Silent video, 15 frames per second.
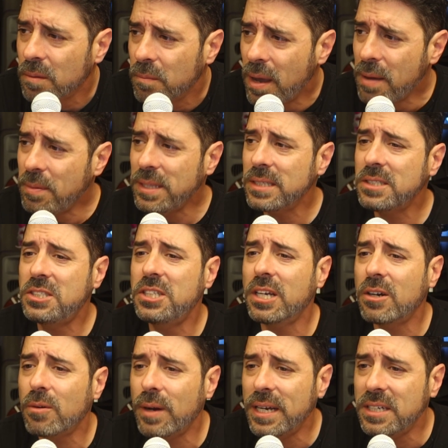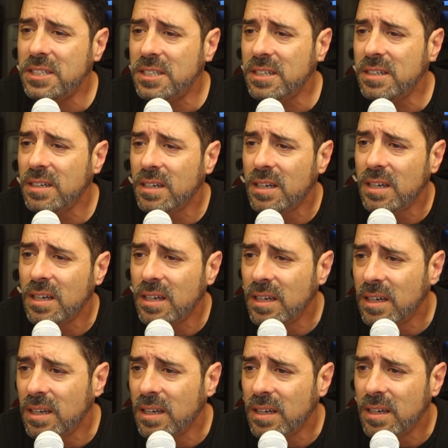this generation,
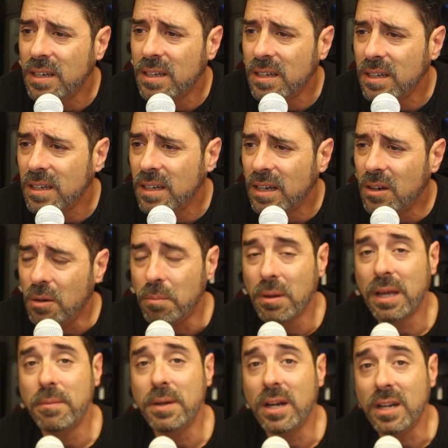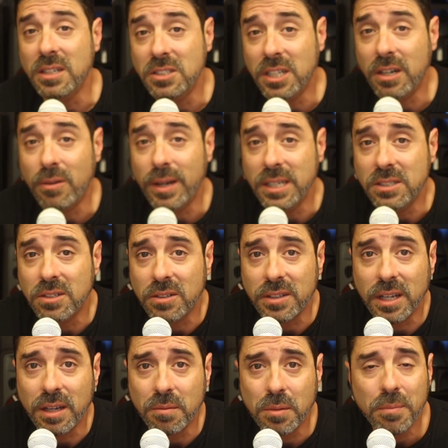I'll blame it on a generational
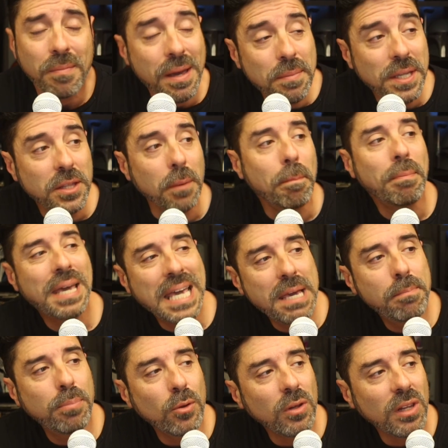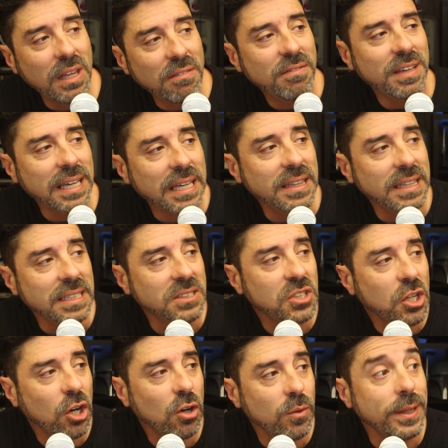thing, but maybe the people living in this
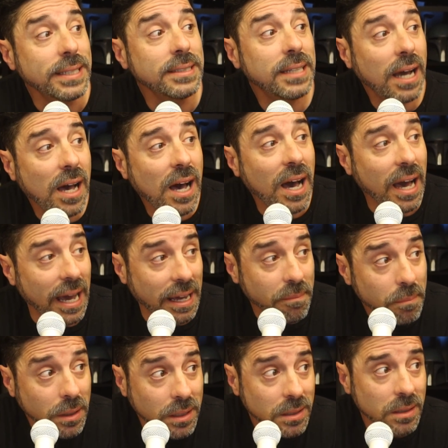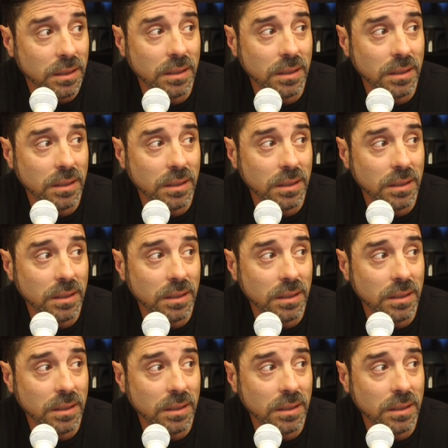current time